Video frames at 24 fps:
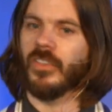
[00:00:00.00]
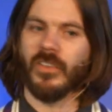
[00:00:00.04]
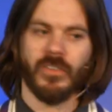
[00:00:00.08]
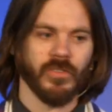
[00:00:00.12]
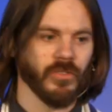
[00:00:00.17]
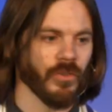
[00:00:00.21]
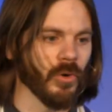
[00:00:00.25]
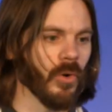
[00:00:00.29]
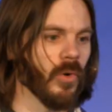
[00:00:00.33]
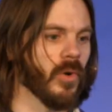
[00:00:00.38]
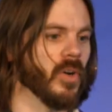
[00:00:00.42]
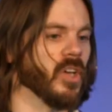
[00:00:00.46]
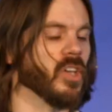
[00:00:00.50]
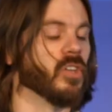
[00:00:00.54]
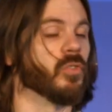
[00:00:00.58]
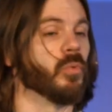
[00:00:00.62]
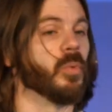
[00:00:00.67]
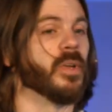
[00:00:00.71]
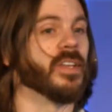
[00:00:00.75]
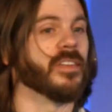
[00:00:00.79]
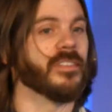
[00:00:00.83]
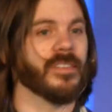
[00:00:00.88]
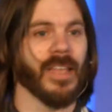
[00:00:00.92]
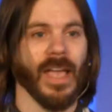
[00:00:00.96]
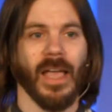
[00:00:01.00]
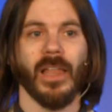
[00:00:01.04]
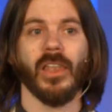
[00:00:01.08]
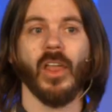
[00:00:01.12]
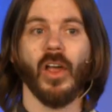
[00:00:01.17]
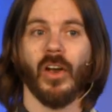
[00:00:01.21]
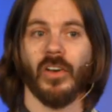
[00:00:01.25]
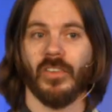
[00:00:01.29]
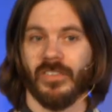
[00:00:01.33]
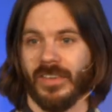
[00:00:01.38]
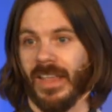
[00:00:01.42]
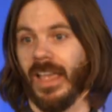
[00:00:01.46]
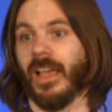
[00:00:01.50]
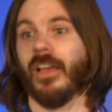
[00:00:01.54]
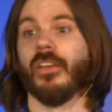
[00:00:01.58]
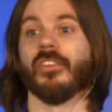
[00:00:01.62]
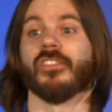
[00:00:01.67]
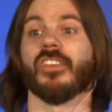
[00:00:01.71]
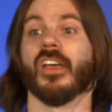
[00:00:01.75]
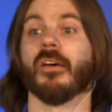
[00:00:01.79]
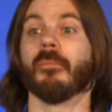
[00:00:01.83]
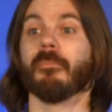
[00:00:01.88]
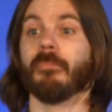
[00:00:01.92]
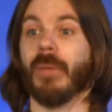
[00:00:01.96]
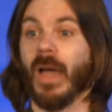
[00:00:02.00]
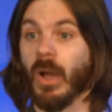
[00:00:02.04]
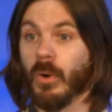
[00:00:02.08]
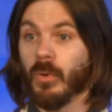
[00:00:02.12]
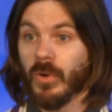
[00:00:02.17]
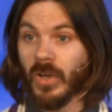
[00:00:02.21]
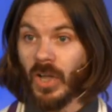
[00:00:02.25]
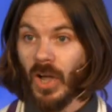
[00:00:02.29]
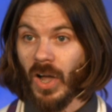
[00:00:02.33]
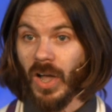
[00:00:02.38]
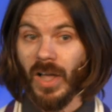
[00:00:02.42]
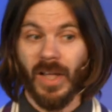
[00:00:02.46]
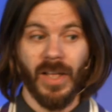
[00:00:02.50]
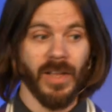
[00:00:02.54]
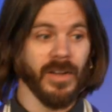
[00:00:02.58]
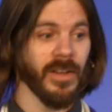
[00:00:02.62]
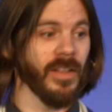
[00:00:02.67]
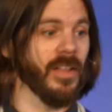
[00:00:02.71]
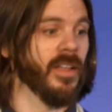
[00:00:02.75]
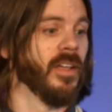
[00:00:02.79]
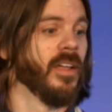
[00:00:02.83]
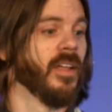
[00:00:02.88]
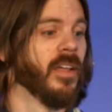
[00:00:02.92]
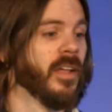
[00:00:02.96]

the stories we tell ourselves about God